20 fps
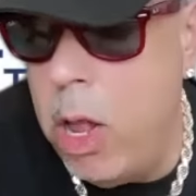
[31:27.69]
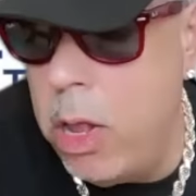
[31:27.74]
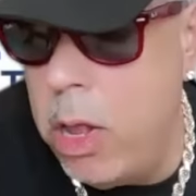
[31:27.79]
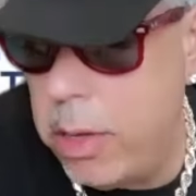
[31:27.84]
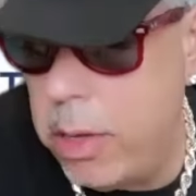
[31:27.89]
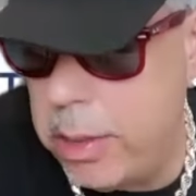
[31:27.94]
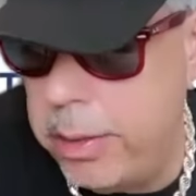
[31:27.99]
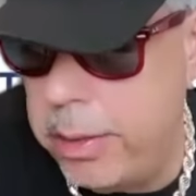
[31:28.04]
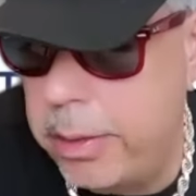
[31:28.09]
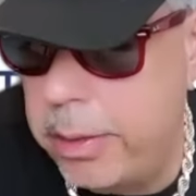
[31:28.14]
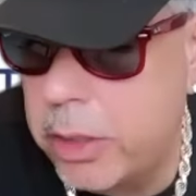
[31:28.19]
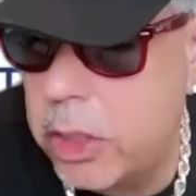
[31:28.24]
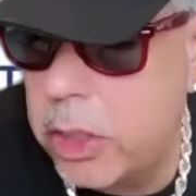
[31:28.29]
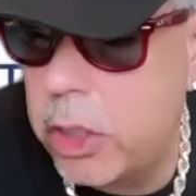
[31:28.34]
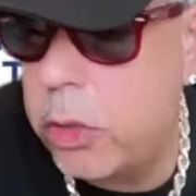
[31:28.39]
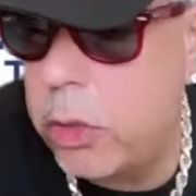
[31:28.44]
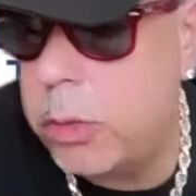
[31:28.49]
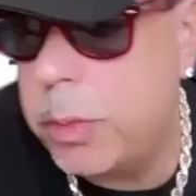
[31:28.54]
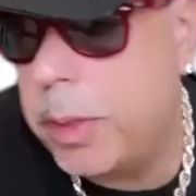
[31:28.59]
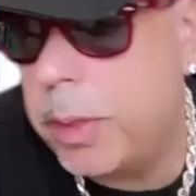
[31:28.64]

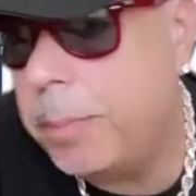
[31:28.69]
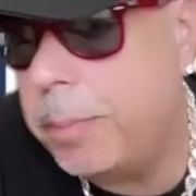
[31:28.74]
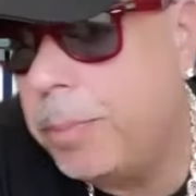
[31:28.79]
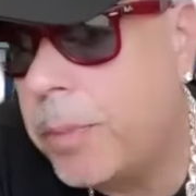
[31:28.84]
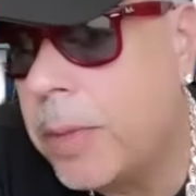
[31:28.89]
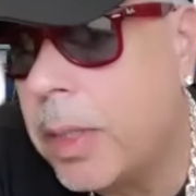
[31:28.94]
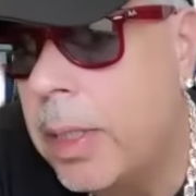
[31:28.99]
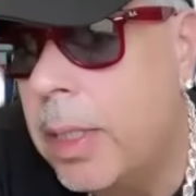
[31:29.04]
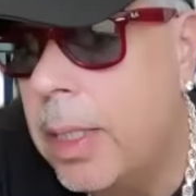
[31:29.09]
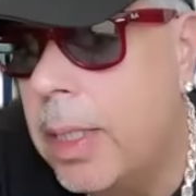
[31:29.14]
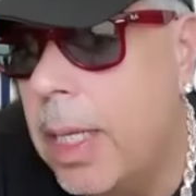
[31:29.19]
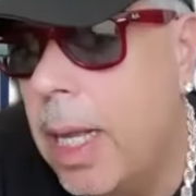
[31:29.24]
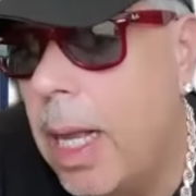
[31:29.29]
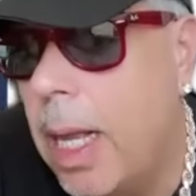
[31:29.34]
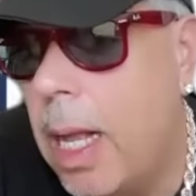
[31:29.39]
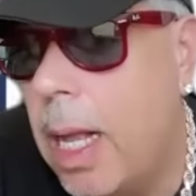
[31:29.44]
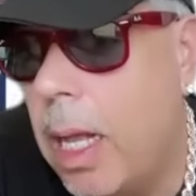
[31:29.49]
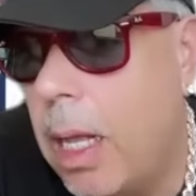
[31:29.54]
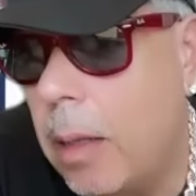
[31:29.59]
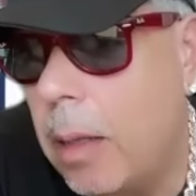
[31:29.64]
Excuse me.
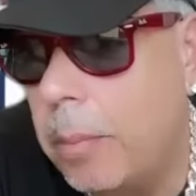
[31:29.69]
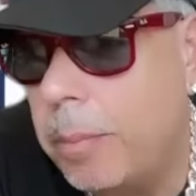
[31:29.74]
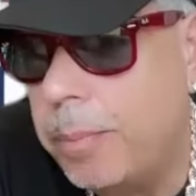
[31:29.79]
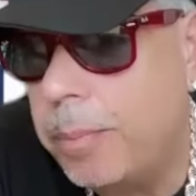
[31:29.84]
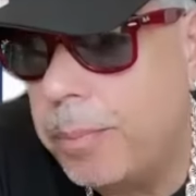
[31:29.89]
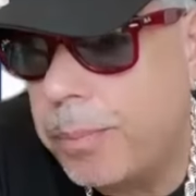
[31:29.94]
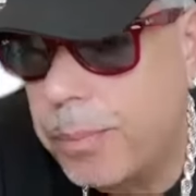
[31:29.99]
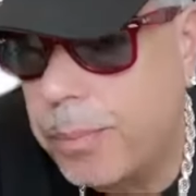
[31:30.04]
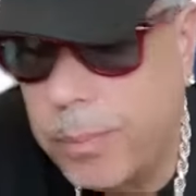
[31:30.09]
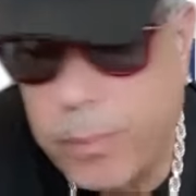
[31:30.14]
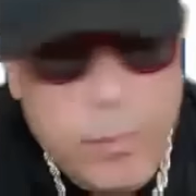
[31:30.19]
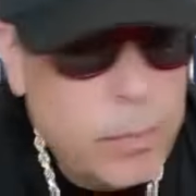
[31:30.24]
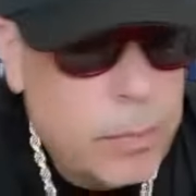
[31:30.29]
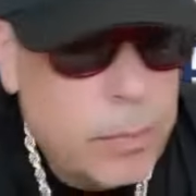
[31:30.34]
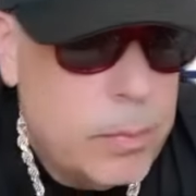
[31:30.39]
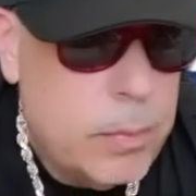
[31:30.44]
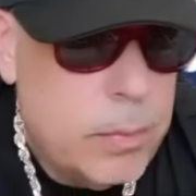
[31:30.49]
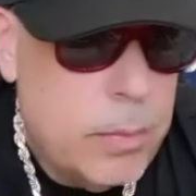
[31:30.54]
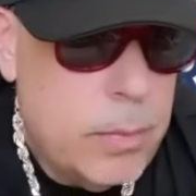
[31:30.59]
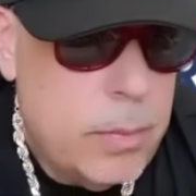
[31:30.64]
Bottom
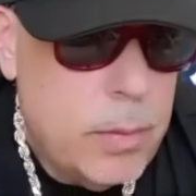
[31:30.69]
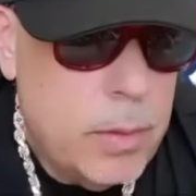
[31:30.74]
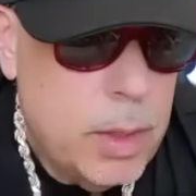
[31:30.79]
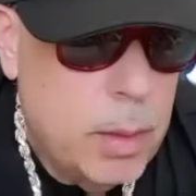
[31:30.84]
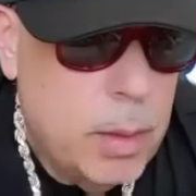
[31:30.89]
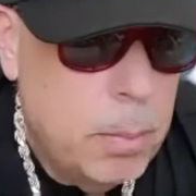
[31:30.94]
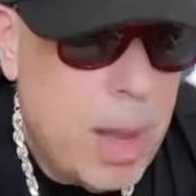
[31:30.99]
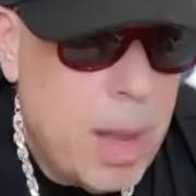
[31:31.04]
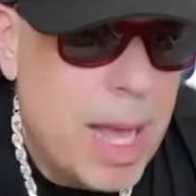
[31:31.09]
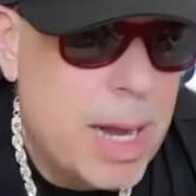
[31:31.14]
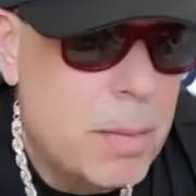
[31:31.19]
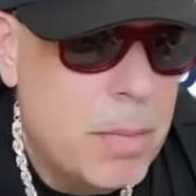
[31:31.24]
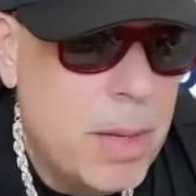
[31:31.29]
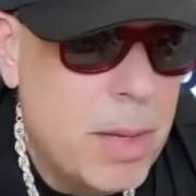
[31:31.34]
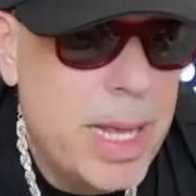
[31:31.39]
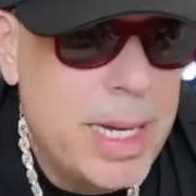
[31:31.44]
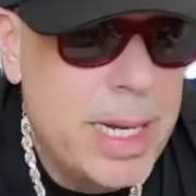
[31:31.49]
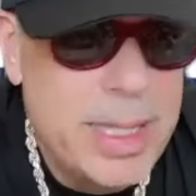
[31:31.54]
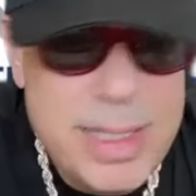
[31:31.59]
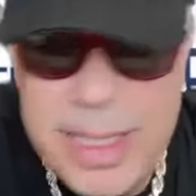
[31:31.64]

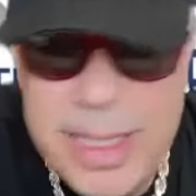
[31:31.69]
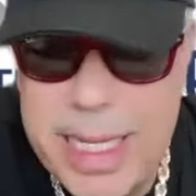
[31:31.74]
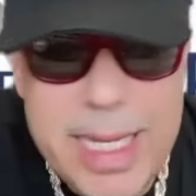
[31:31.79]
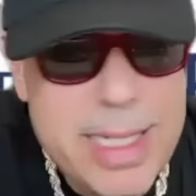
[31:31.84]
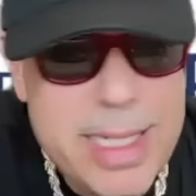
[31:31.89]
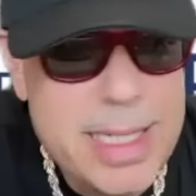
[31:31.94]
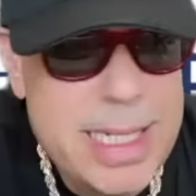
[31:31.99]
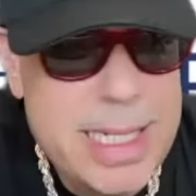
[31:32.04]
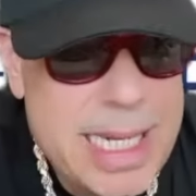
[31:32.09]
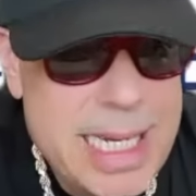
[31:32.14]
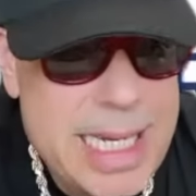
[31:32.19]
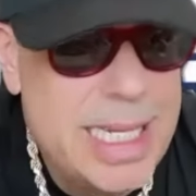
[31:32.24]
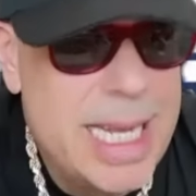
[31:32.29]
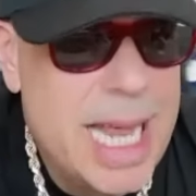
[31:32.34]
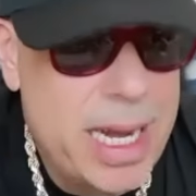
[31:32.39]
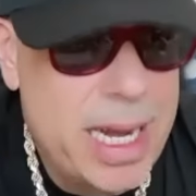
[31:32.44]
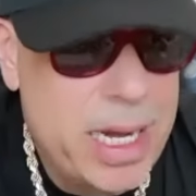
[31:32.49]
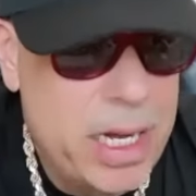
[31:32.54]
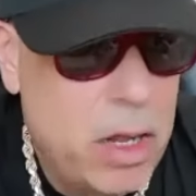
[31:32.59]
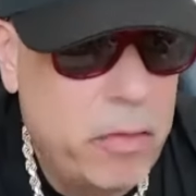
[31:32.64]
line is this. He's
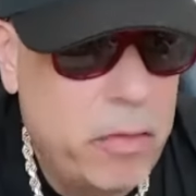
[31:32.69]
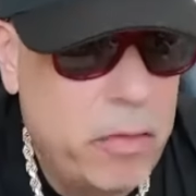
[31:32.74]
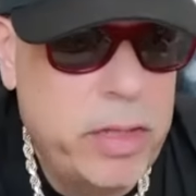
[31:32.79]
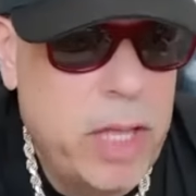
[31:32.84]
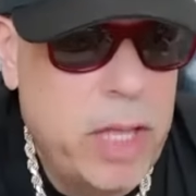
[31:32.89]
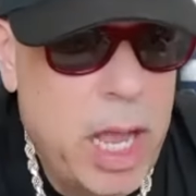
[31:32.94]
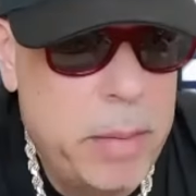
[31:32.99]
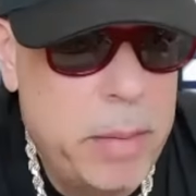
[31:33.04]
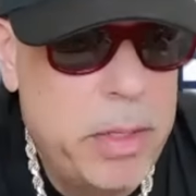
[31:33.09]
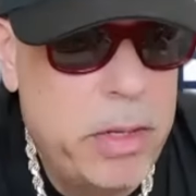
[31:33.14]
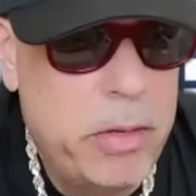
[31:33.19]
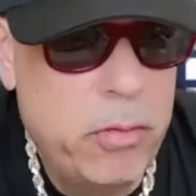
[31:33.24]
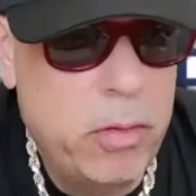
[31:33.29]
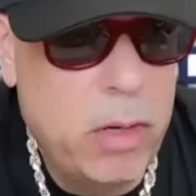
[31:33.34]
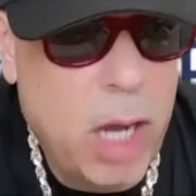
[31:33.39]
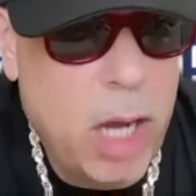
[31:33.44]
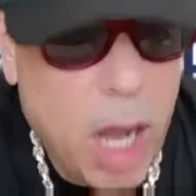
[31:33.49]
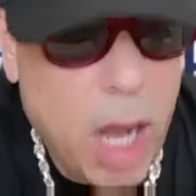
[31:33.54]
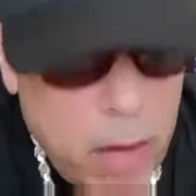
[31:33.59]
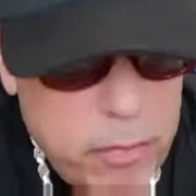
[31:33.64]
had enough time to
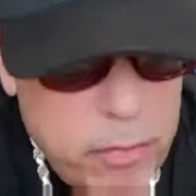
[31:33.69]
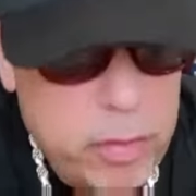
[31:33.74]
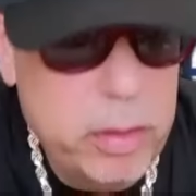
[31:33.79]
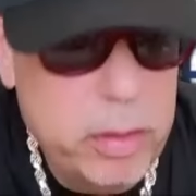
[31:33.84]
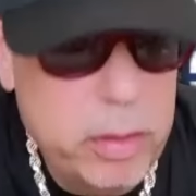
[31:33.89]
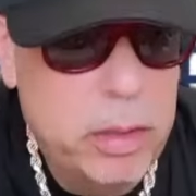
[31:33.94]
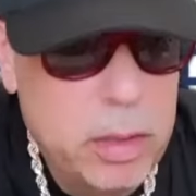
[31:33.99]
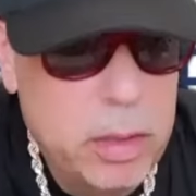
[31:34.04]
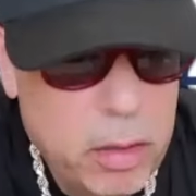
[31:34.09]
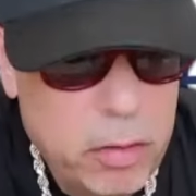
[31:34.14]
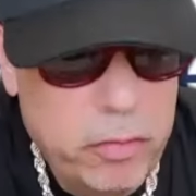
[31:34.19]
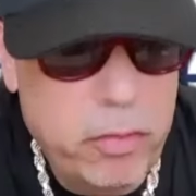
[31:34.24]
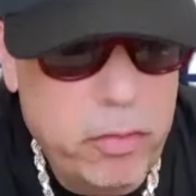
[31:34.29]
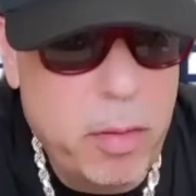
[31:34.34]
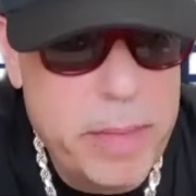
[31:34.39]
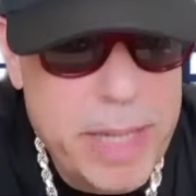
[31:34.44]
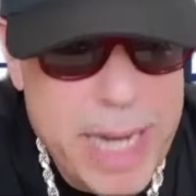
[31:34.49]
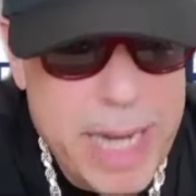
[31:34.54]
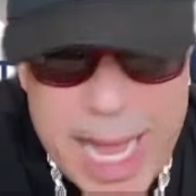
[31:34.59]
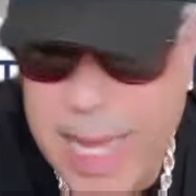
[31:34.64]
recover
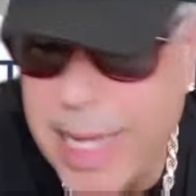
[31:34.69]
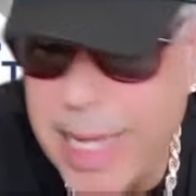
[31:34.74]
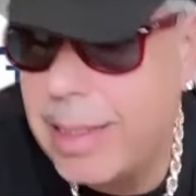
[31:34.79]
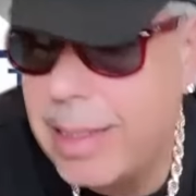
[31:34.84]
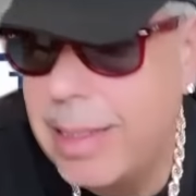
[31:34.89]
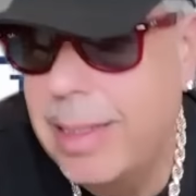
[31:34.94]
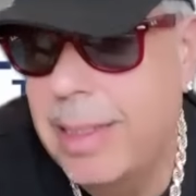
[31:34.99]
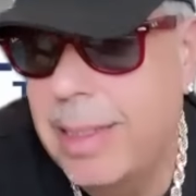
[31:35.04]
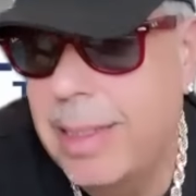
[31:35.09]
from that.